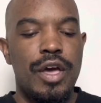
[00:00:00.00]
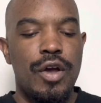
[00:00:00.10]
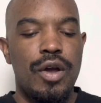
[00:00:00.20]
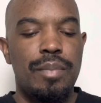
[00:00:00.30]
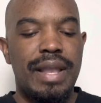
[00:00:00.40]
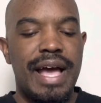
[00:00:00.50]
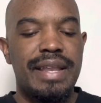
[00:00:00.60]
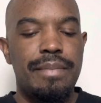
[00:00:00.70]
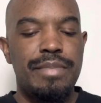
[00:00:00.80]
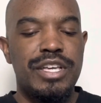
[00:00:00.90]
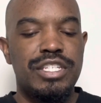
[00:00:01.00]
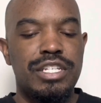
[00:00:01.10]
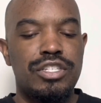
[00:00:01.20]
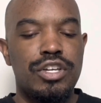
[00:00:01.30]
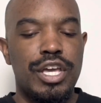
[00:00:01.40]
Her blind
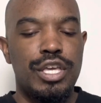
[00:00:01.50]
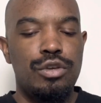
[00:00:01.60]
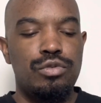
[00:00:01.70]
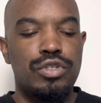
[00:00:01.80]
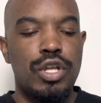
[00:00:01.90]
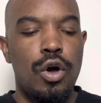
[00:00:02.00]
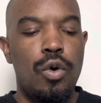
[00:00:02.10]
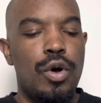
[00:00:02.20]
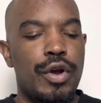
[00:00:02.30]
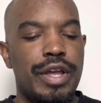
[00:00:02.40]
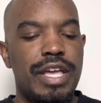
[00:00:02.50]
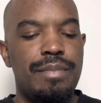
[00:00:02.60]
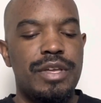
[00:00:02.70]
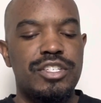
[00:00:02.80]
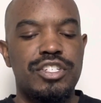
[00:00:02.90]
ambition took a huge toll on her
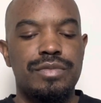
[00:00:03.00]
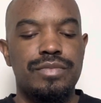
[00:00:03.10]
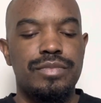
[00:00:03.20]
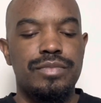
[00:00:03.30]
image.